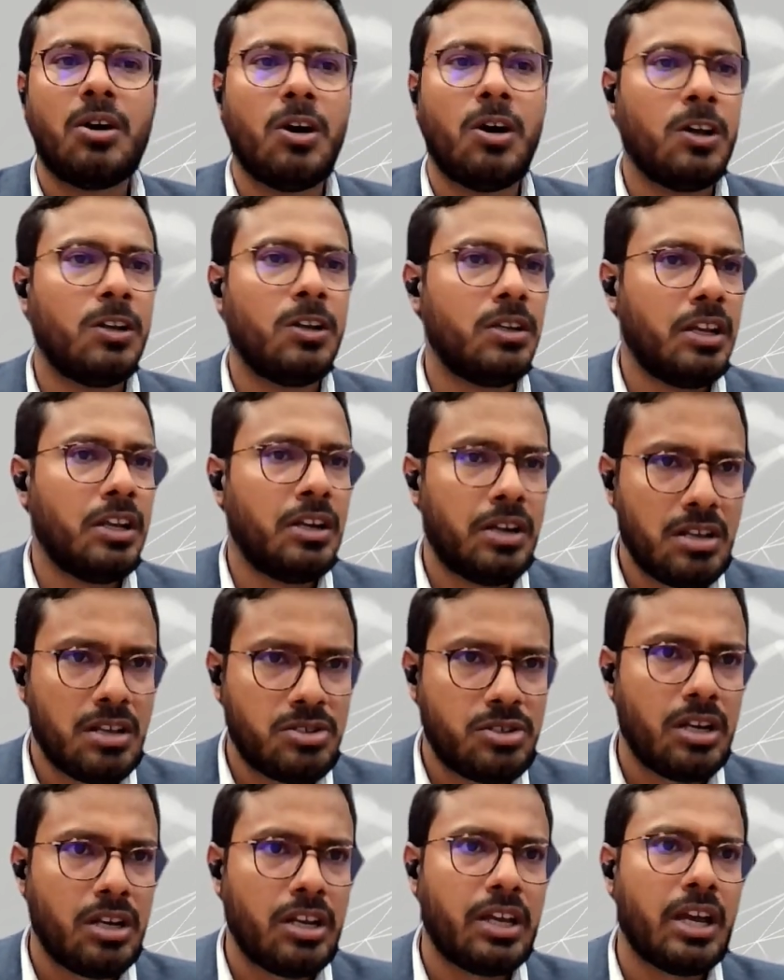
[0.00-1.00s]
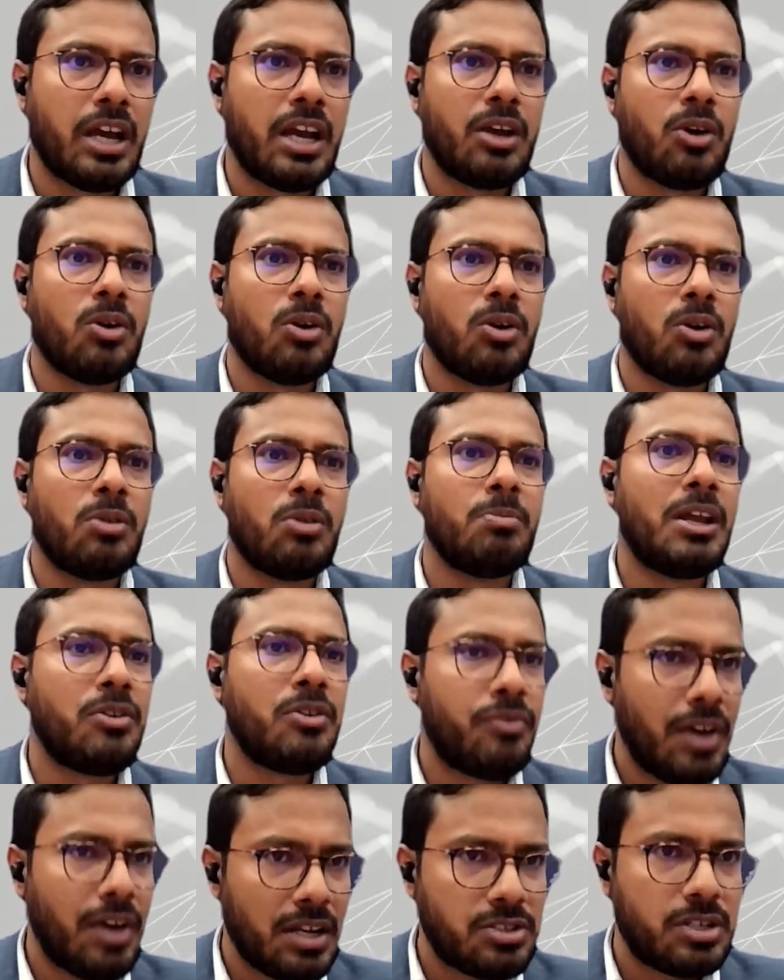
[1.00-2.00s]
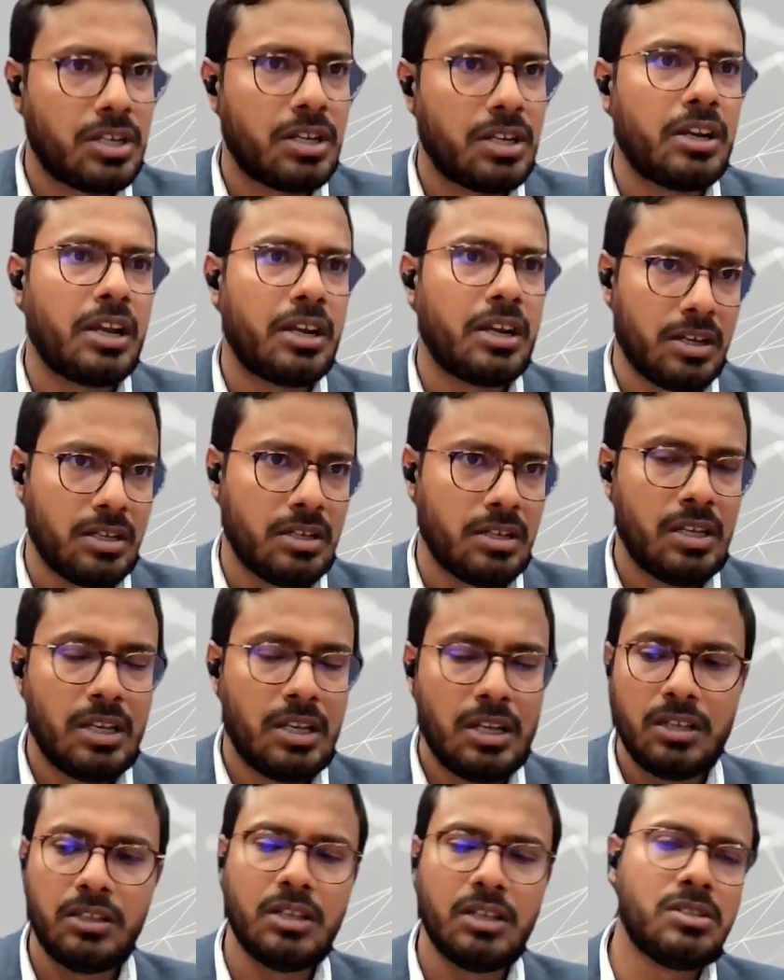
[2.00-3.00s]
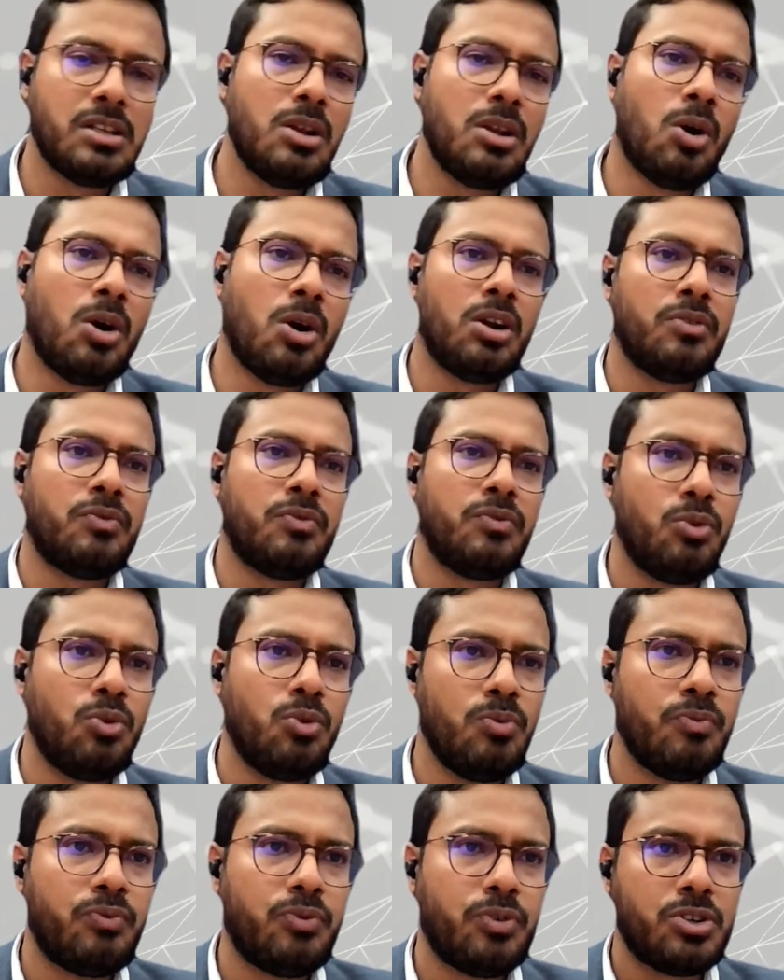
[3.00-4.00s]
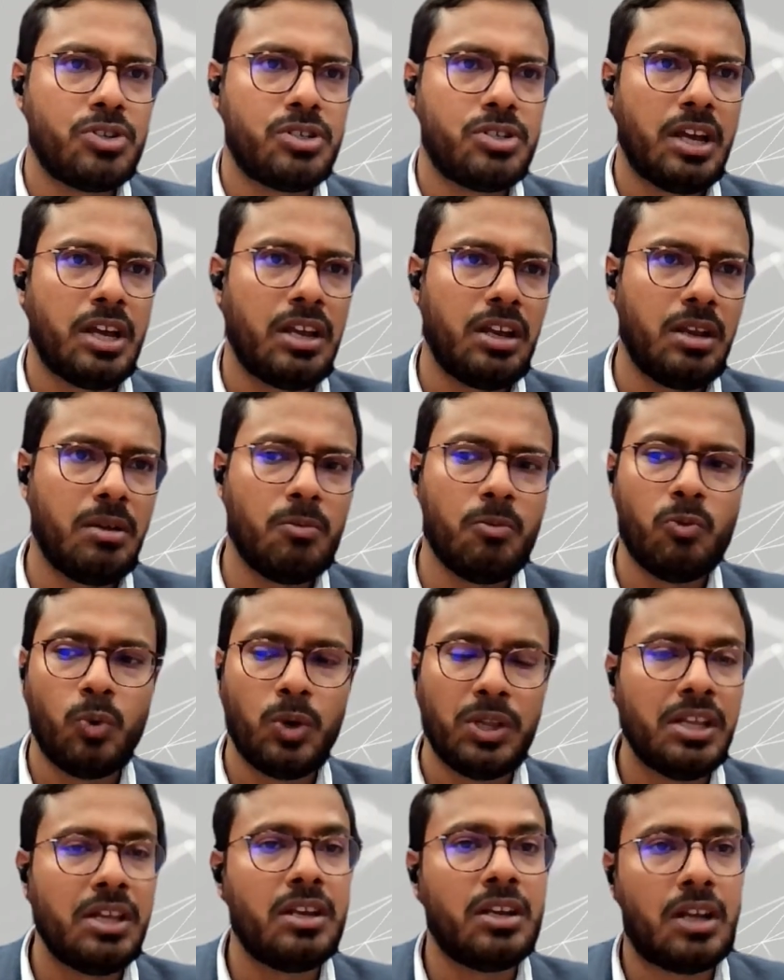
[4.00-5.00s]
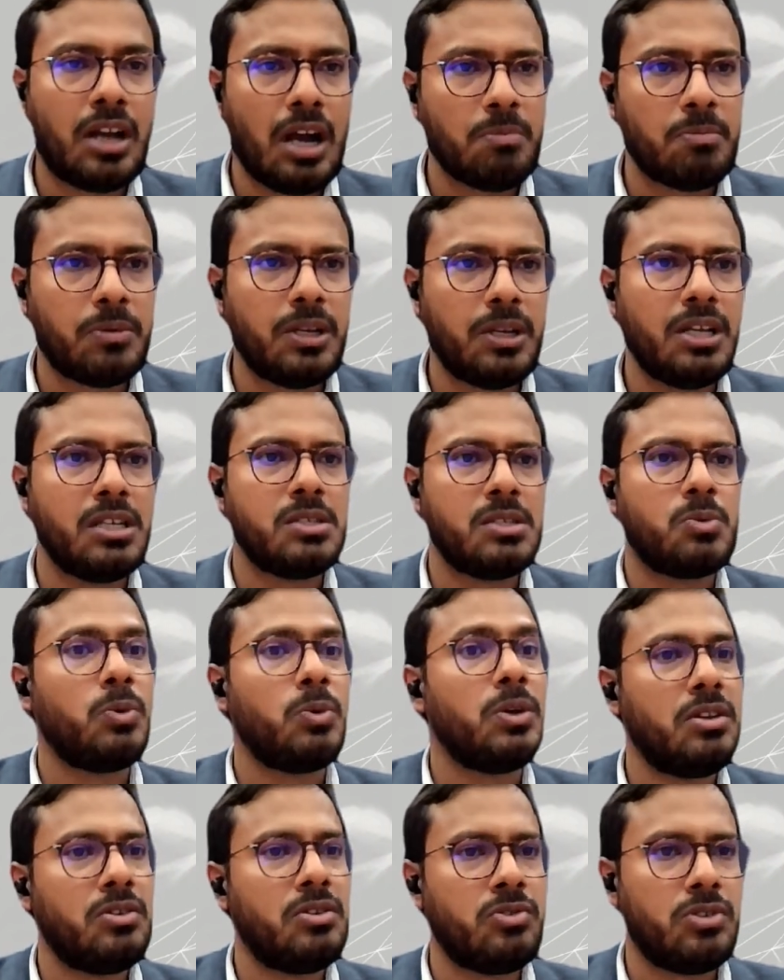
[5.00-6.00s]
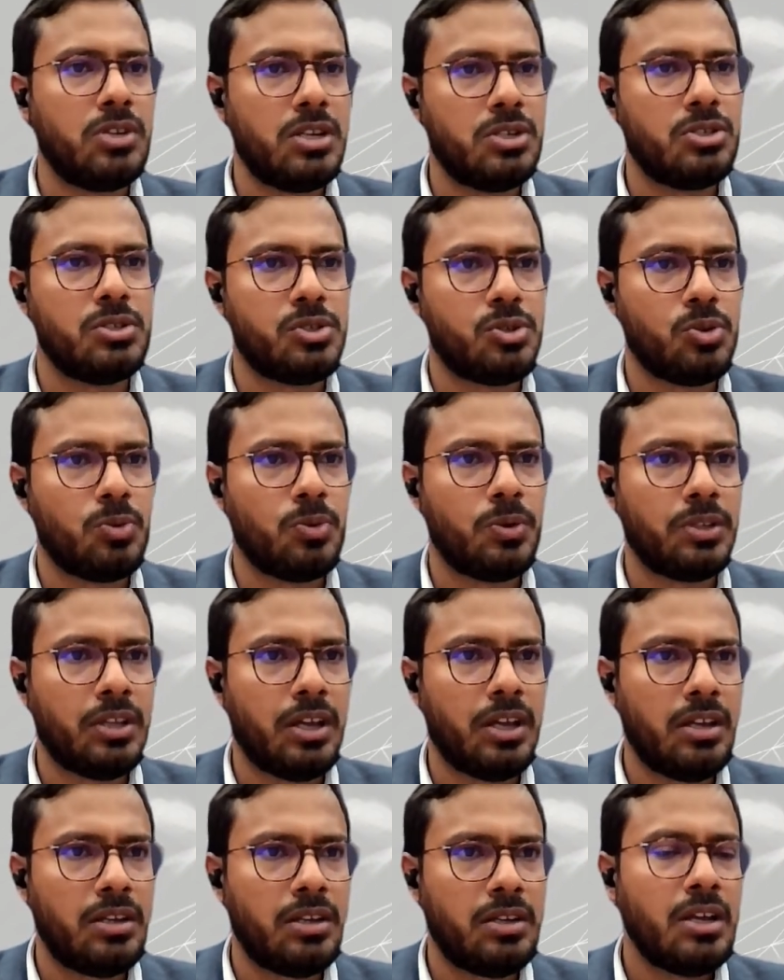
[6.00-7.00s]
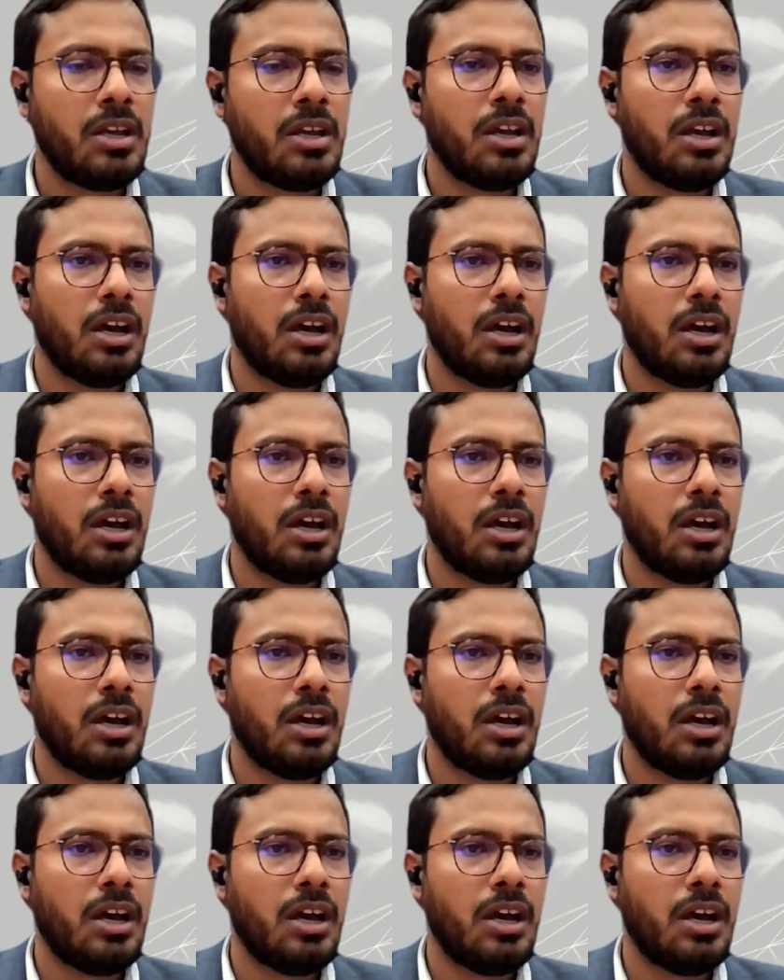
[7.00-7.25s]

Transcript: On industrial AI, on manufacturing data, there's a lot of room for sharing within companies, within regions over there,